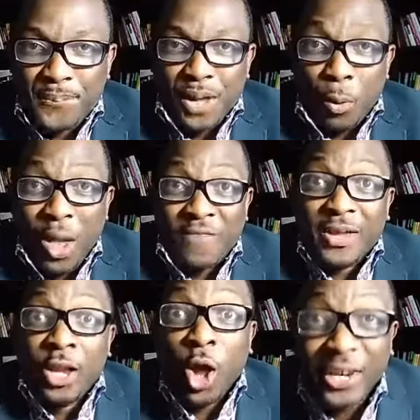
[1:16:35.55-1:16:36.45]
We have
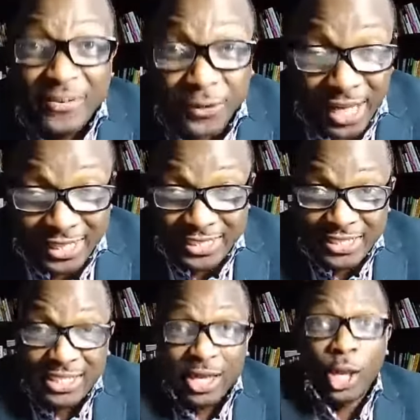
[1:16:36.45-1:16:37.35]
been longing for that,
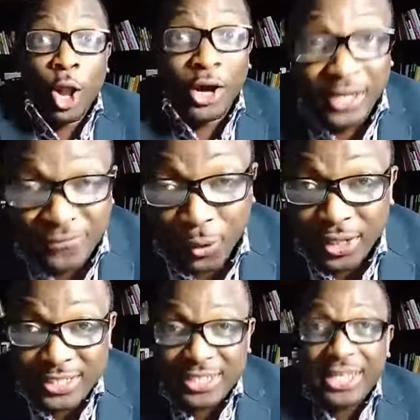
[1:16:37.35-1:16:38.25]
longing for
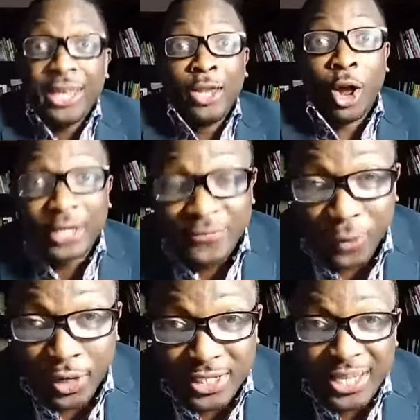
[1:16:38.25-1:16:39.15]
it, longing
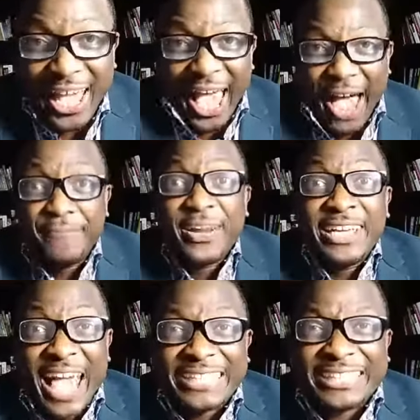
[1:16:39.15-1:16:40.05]
for it. Every
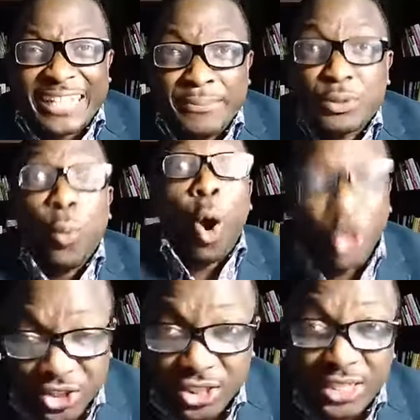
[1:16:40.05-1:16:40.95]
year seems
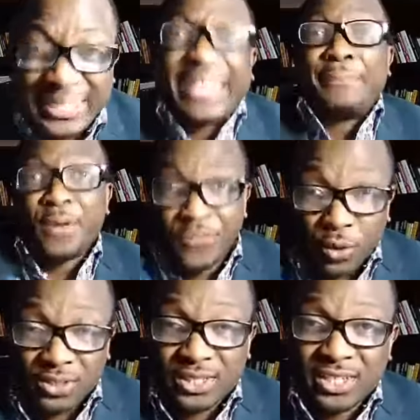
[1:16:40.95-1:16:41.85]
worse than the
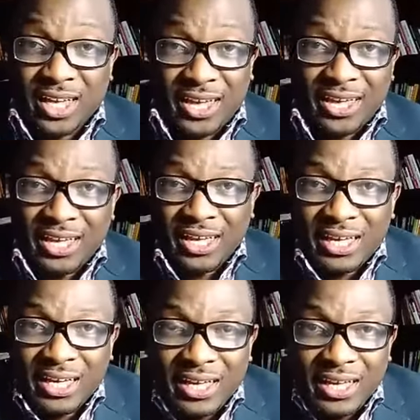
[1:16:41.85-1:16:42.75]
previous.
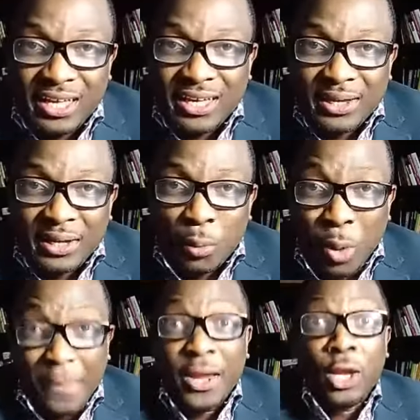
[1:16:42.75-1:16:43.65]
We
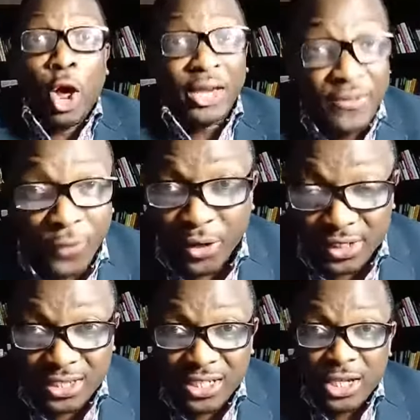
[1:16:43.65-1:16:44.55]
have been longing for
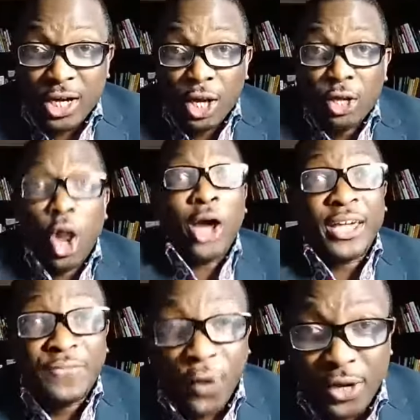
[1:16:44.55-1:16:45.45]
it,
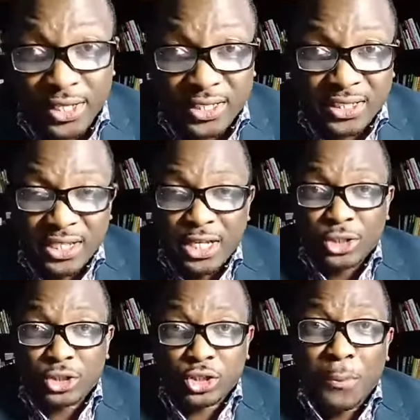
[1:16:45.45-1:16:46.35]
longing for it.
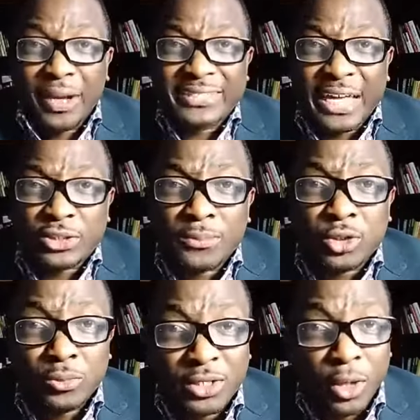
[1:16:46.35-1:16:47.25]
Somebody said something
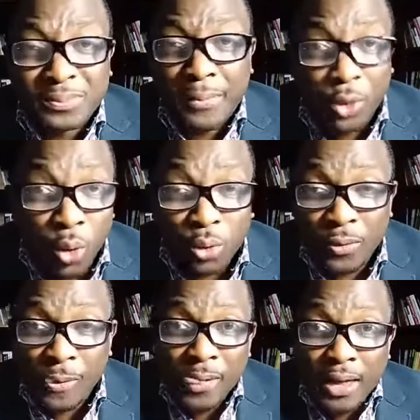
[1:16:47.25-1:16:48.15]
to me some time ago.
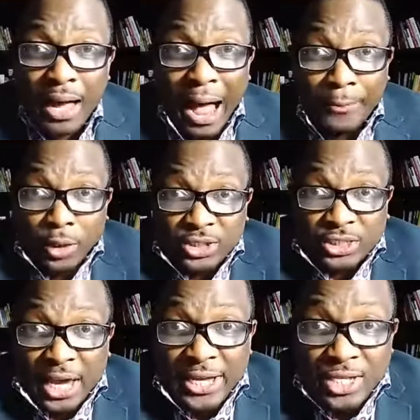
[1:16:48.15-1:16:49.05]
I'm not
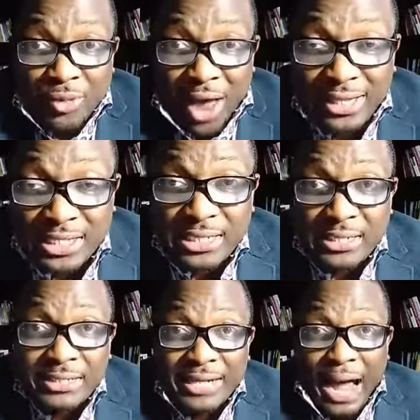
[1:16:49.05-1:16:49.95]
saying it's right.
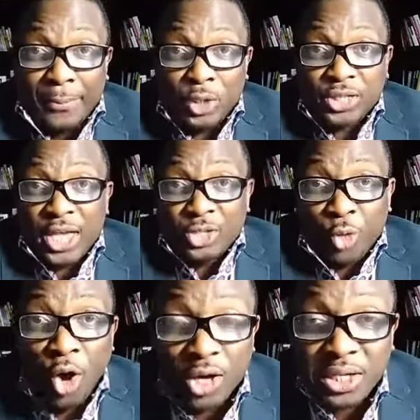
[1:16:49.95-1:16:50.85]
I'm not saying it's wrong.